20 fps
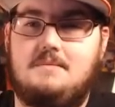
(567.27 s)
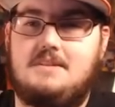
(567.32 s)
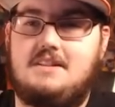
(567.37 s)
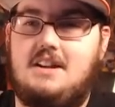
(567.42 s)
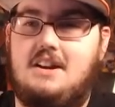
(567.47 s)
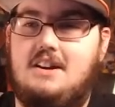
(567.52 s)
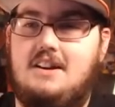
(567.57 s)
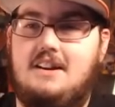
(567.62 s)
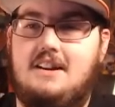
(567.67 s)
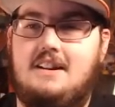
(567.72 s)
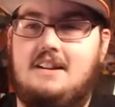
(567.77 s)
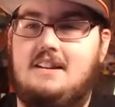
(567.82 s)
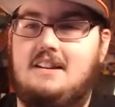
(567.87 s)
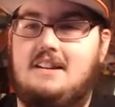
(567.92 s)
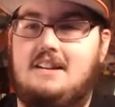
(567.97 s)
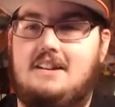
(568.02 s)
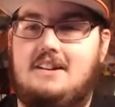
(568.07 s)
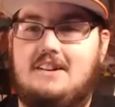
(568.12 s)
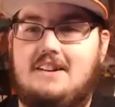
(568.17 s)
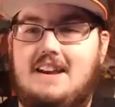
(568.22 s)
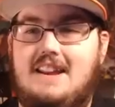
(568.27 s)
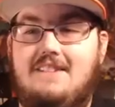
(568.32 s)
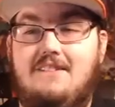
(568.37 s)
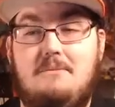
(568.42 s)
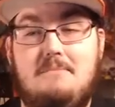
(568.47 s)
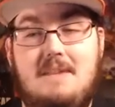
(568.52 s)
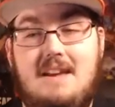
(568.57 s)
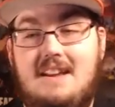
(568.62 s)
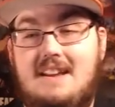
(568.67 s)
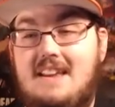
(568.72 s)
sorry, you're kind of
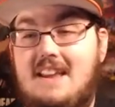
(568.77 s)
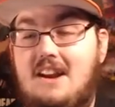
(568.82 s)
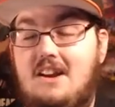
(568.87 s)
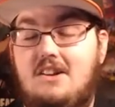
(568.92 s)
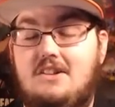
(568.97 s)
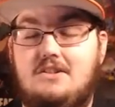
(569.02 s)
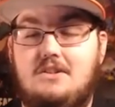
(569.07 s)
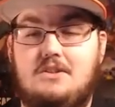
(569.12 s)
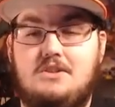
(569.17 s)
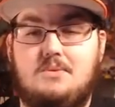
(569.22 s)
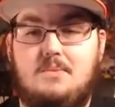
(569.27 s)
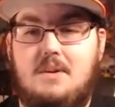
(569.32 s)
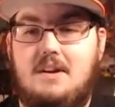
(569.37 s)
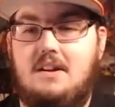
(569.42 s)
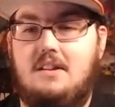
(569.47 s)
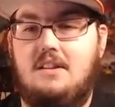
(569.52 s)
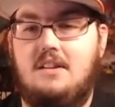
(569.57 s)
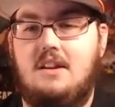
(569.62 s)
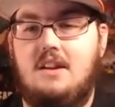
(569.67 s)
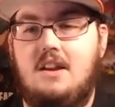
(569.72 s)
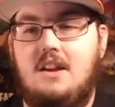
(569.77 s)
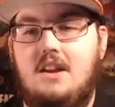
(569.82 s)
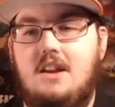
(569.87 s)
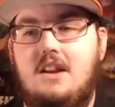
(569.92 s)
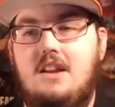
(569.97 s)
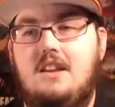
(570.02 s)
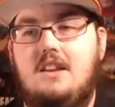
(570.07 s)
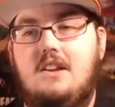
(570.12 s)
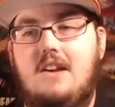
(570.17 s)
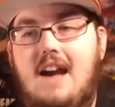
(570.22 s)
a meh character as well.
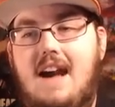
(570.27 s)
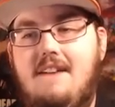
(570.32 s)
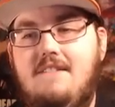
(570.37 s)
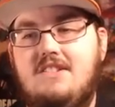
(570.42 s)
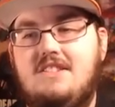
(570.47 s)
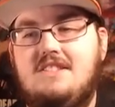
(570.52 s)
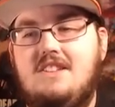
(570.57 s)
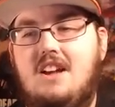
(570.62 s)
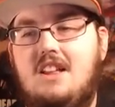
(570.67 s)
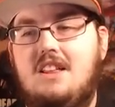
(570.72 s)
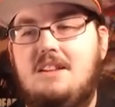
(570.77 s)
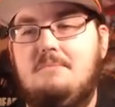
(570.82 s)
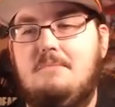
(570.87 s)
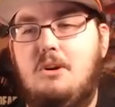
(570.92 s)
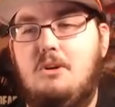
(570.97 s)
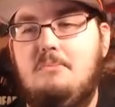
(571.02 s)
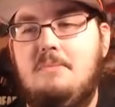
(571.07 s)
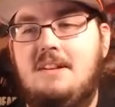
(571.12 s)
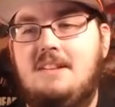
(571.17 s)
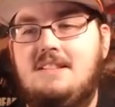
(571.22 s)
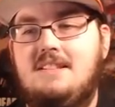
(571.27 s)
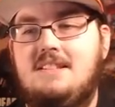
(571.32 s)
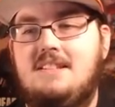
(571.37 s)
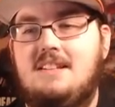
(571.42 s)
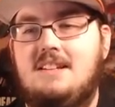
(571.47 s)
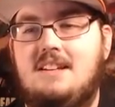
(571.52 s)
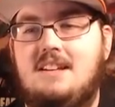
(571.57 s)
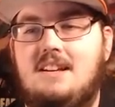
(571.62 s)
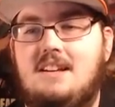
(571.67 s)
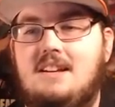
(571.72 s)
You have a solid moment,
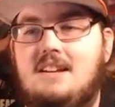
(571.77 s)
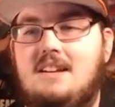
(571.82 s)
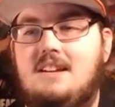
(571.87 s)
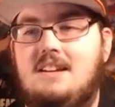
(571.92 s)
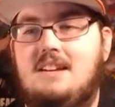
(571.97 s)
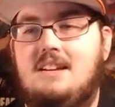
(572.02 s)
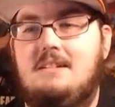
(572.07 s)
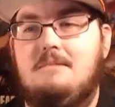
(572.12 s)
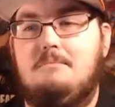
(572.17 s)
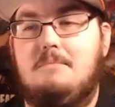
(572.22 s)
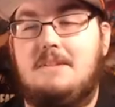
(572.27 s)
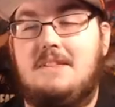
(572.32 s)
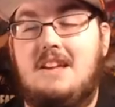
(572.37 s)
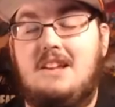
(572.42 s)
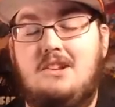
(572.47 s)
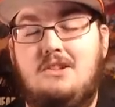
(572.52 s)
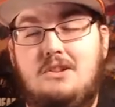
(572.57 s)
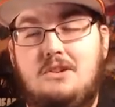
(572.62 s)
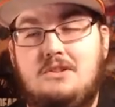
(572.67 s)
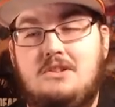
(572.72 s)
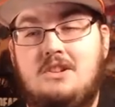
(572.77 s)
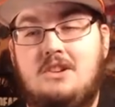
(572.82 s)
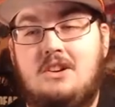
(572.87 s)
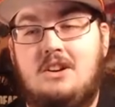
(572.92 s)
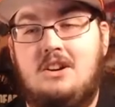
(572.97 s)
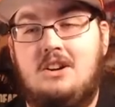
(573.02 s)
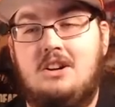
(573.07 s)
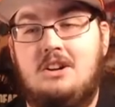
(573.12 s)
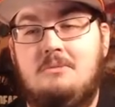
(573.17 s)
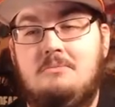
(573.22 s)
but then you lose your
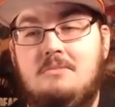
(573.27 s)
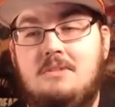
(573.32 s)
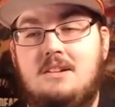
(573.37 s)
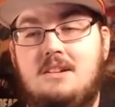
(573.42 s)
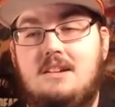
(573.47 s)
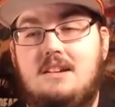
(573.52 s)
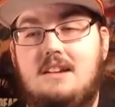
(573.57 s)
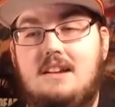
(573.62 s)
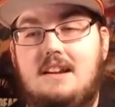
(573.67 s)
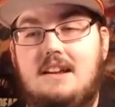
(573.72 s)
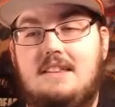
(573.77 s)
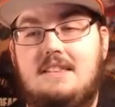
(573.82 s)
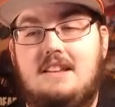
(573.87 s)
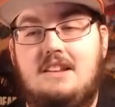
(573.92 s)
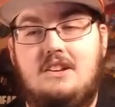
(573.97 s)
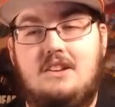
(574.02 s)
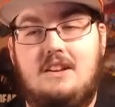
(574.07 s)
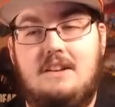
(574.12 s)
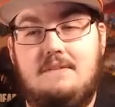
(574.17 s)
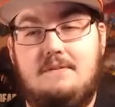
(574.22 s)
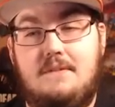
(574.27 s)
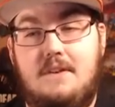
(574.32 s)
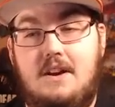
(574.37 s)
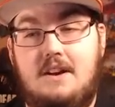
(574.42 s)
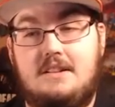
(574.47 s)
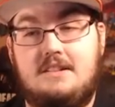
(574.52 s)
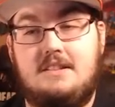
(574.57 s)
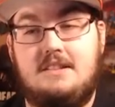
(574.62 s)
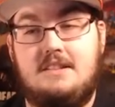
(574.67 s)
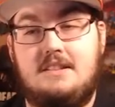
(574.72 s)
arm, and then you get
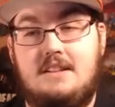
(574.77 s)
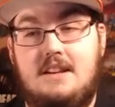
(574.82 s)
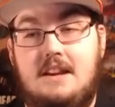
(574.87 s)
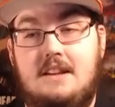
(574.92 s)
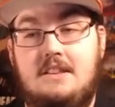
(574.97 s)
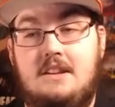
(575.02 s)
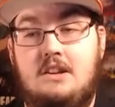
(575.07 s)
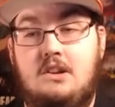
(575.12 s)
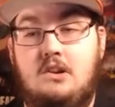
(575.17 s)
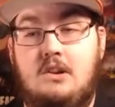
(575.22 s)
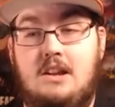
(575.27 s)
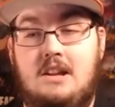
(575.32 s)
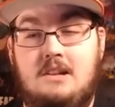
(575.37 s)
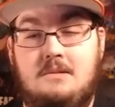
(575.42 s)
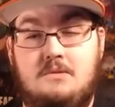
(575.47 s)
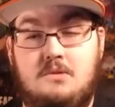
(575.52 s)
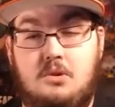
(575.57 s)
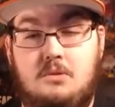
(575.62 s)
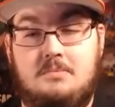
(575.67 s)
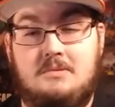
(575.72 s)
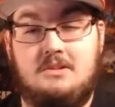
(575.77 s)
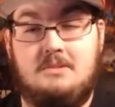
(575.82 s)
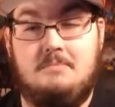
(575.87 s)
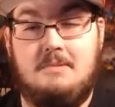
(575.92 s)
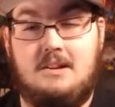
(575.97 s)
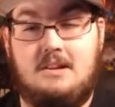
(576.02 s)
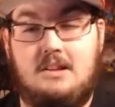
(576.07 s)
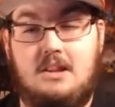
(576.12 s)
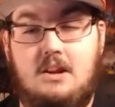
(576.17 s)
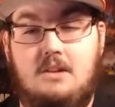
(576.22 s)
fucked, and then you get absorbed into
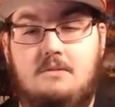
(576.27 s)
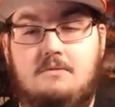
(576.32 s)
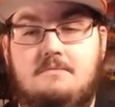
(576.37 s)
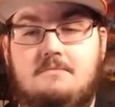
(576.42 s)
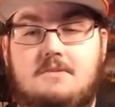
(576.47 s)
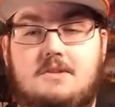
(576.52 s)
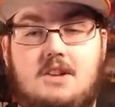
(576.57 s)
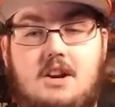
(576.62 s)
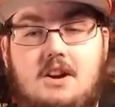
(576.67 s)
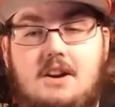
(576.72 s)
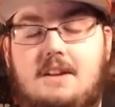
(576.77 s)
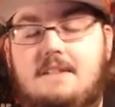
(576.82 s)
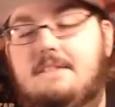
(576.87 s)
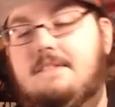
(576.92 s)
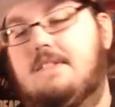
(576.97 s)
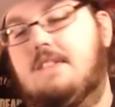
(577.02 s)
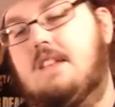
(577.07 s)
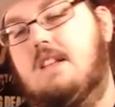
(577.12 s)
Piccolo. Sorry.